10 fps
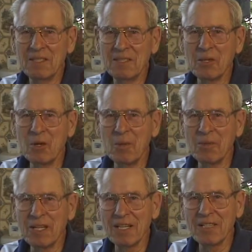
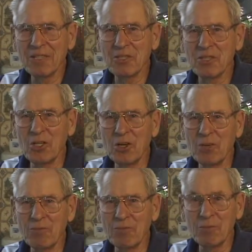Coleman
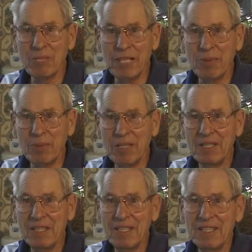stove from camping.
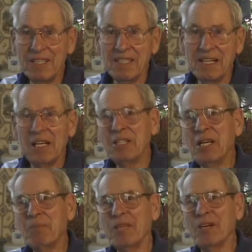I had
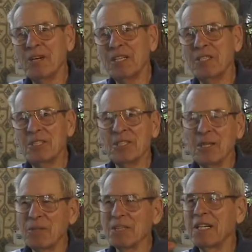kept that all these years. I
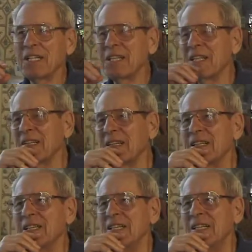always liked that thing.
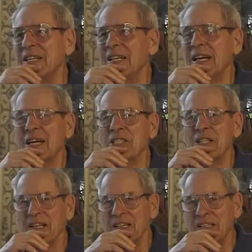And I
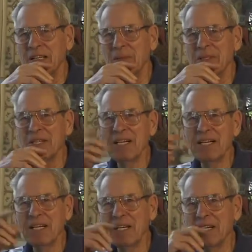still had kept it, and I
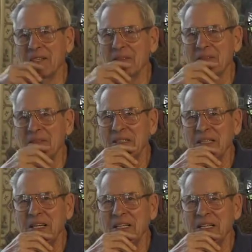had it out in
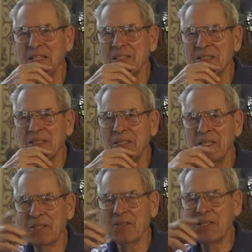the attic, or
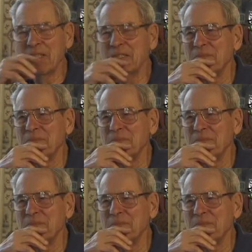out in the garage.